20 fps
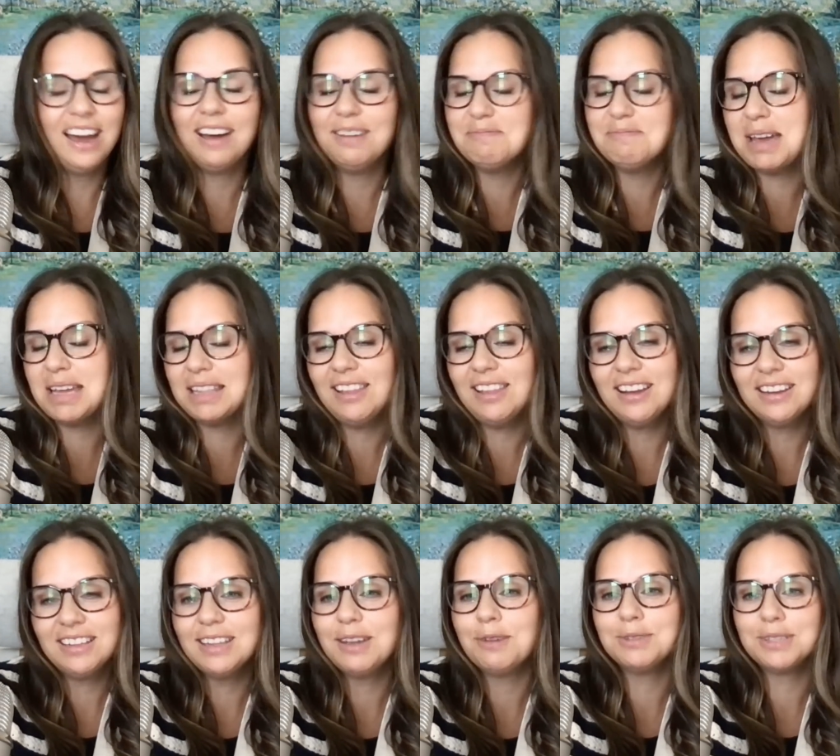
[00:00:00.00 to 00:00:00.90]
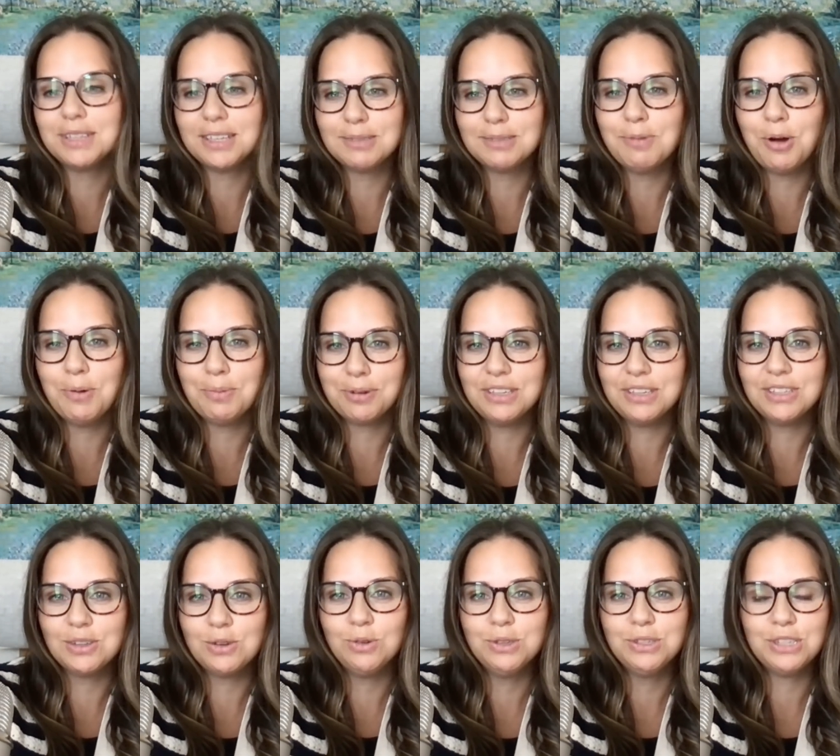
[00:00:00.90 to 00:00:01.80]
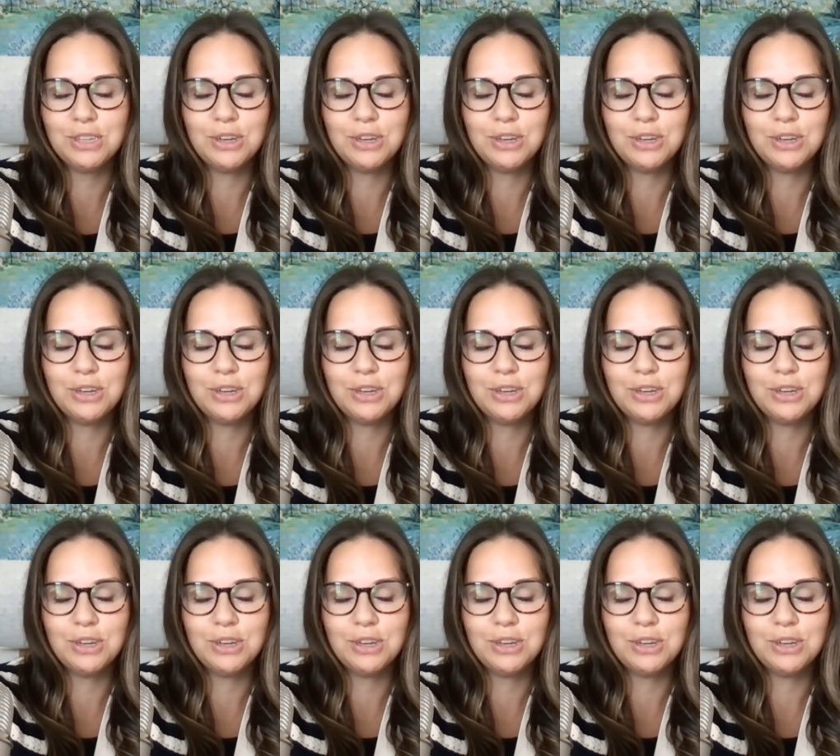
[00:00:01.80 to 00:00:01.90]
And luckily it was a small preschool.